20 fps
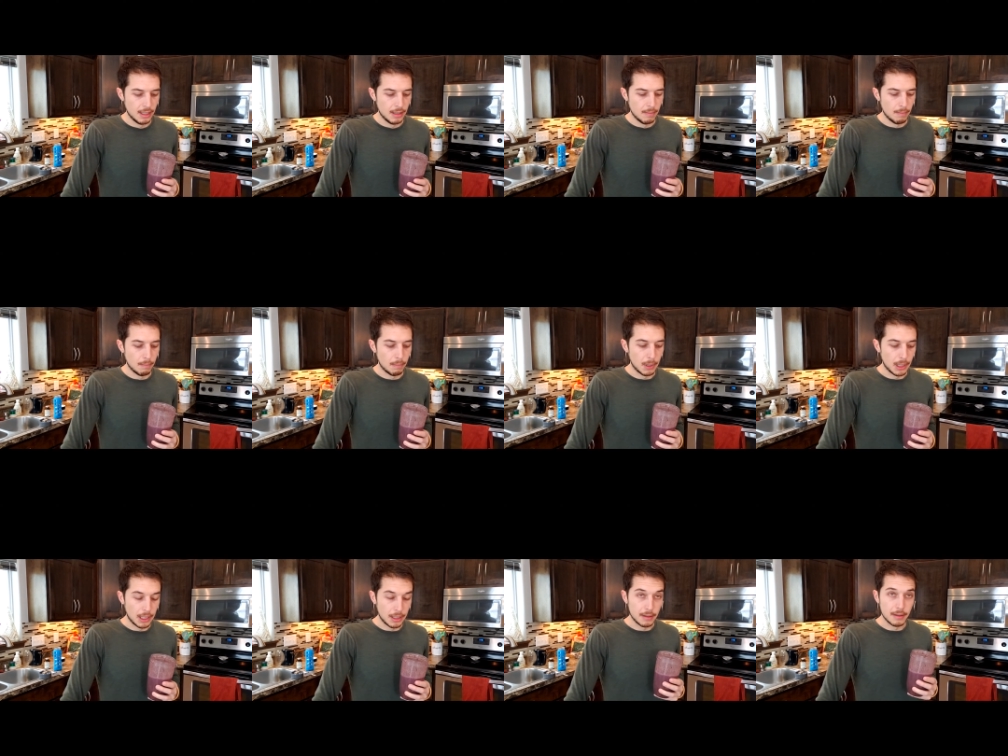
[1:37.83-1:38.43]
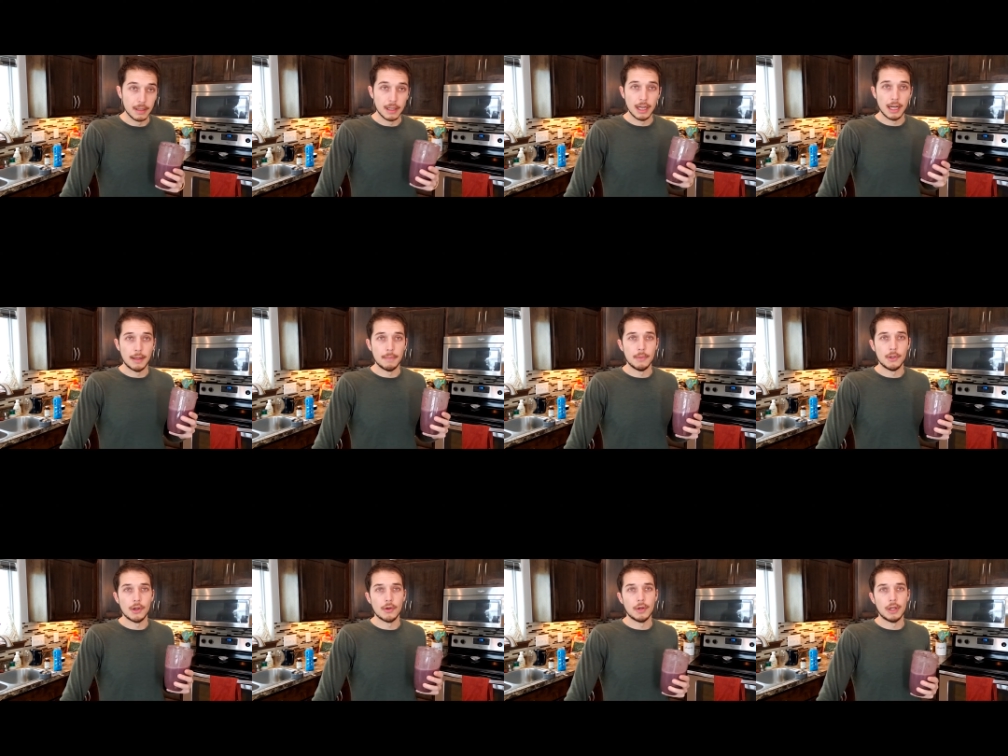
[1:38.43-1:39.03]
But I'm
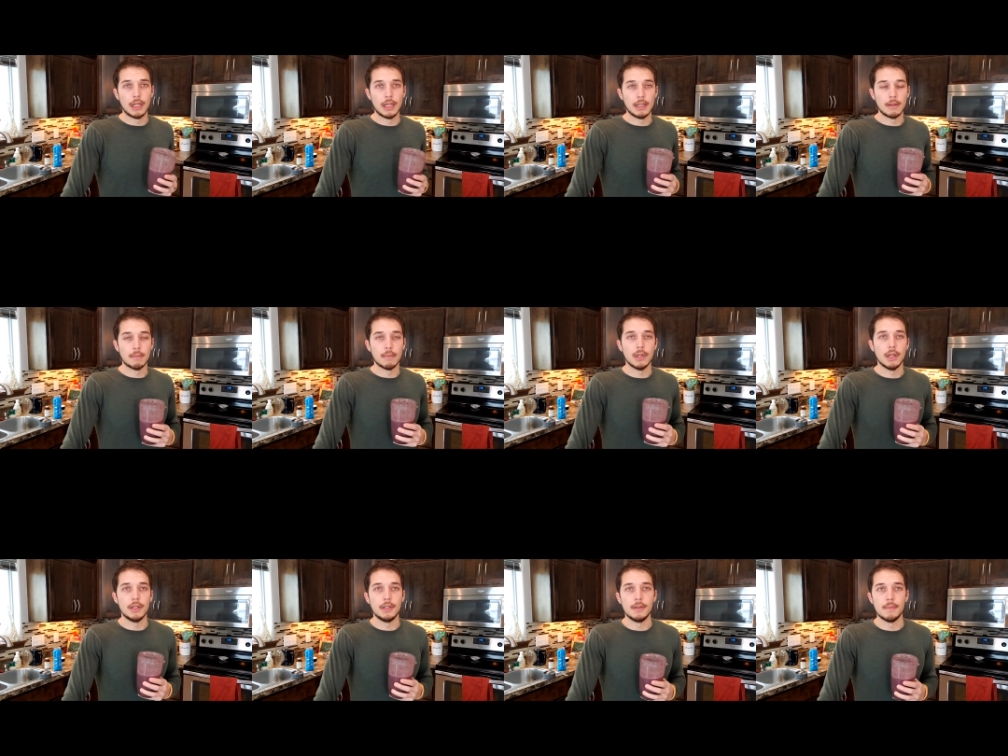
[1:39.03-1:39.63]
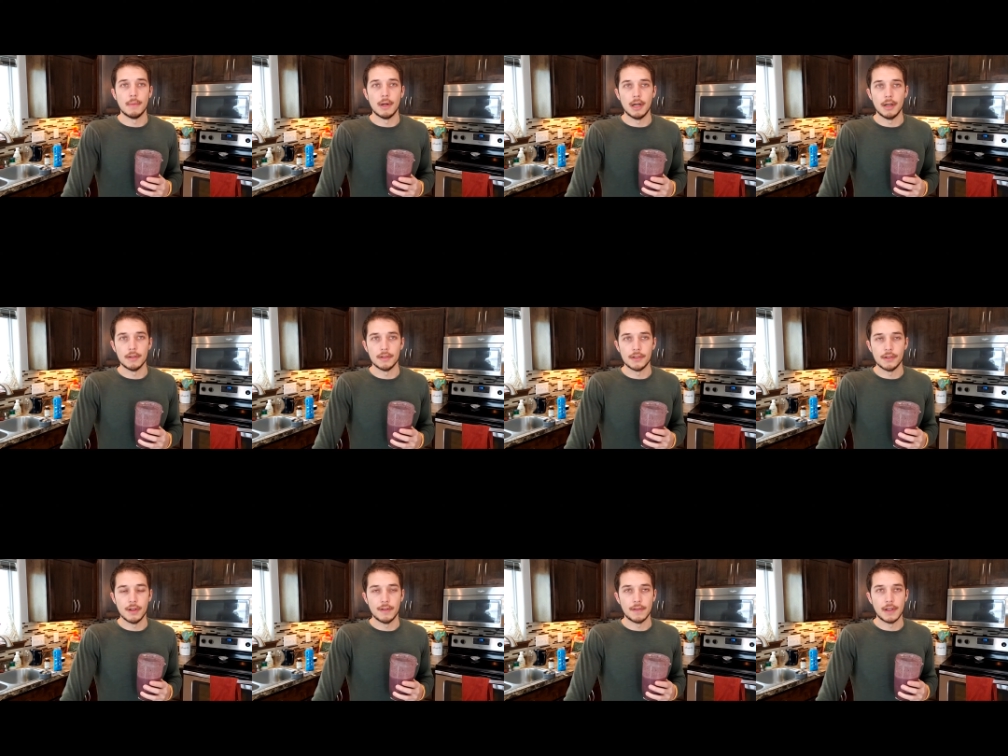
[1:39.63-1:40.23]
donating blood tomorrow, so
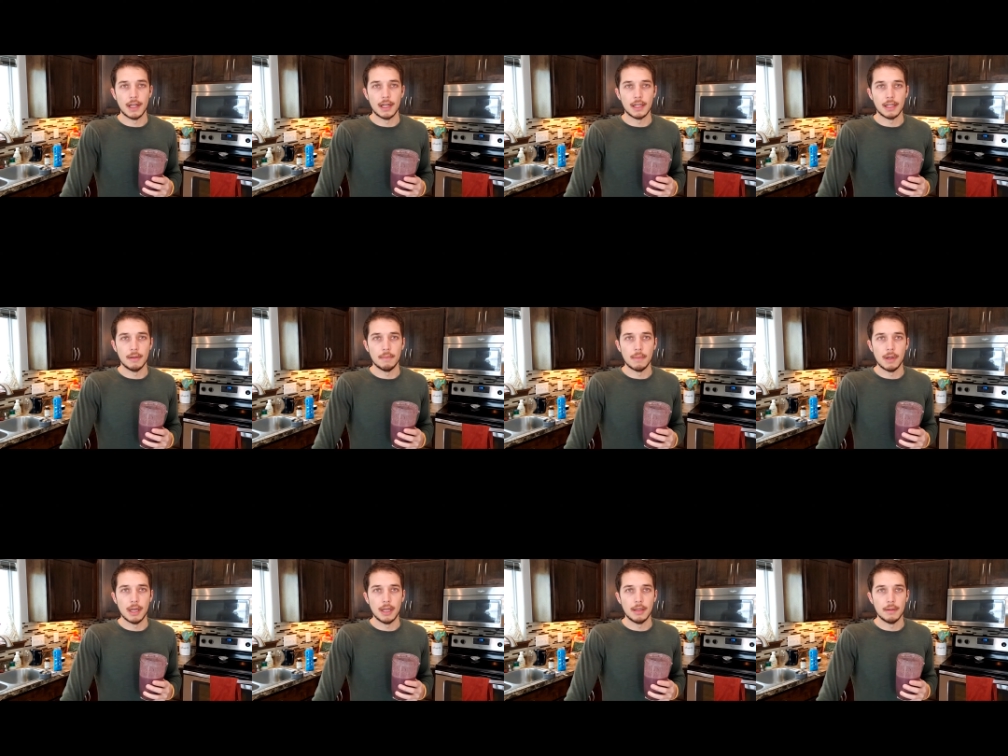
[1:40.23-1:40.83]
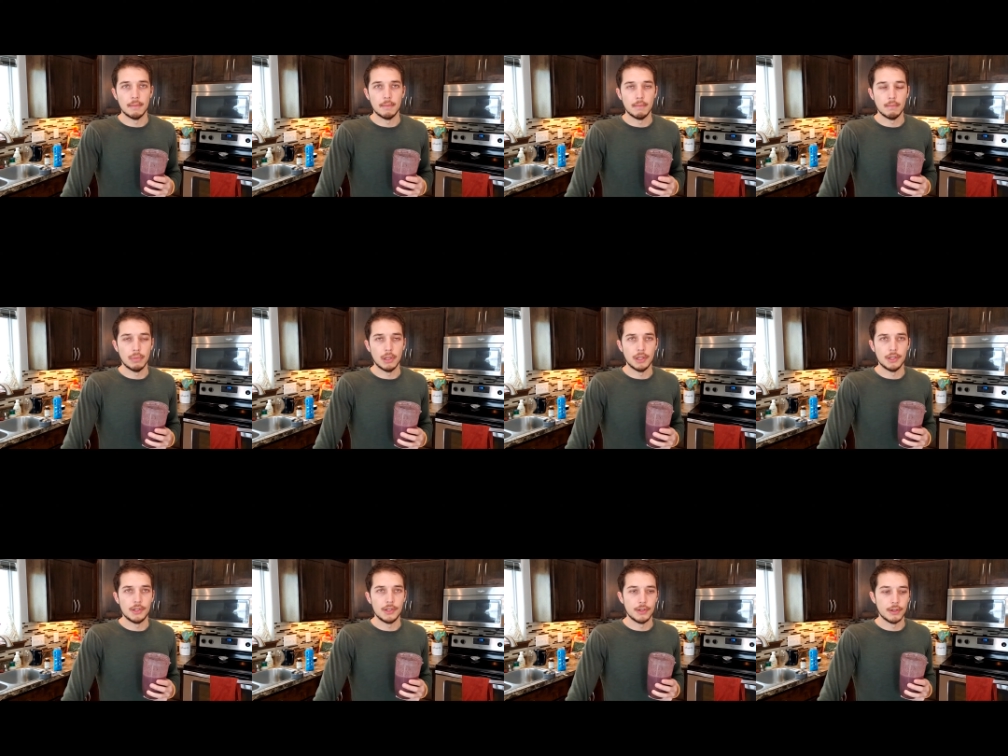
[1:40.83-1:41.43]
I've got to get my blood
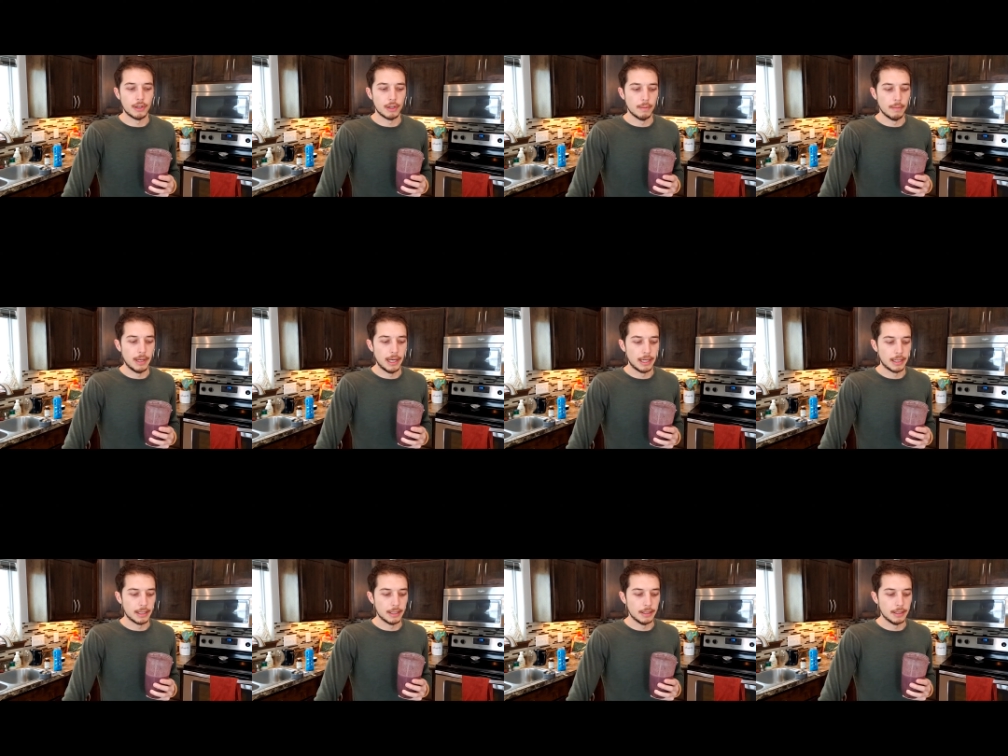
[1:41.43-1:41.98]
sugar back up.